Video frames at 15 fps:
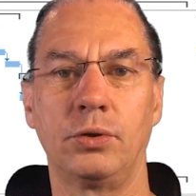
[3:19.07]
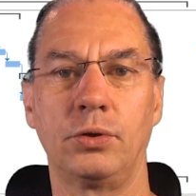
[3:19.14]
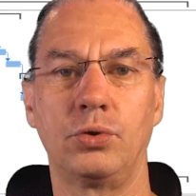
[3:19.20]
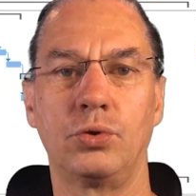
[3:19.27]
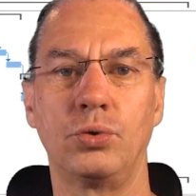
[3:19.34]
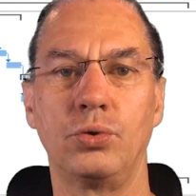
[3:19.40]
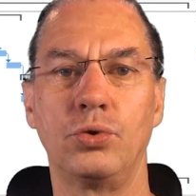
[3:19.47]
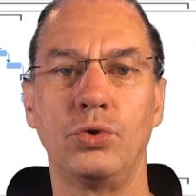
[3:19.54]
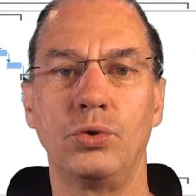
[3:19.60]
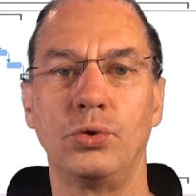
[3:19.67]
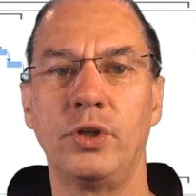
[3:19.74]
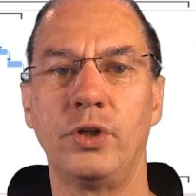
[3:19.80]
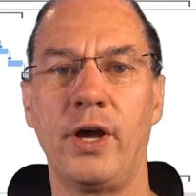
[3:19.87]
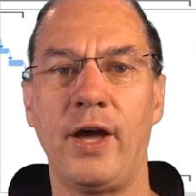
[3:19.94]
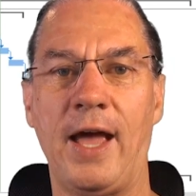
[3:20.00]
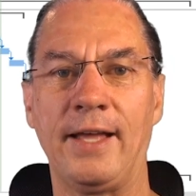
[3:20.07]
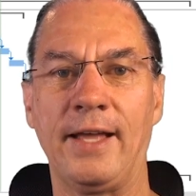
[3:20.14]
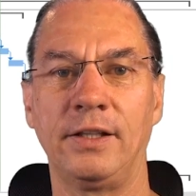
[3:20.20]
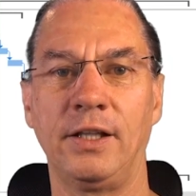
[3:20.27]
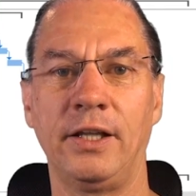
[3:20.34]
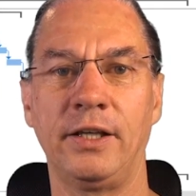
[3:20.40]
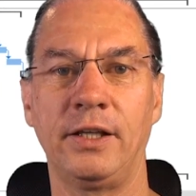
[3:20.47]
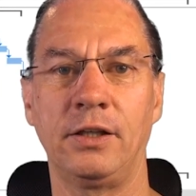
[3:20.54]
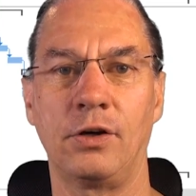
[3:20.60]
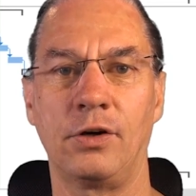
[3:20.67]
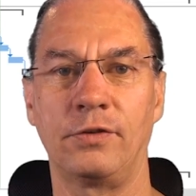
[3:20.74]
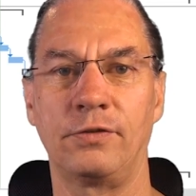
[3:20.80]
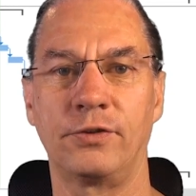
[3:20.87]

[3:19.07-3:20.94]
to do the handling of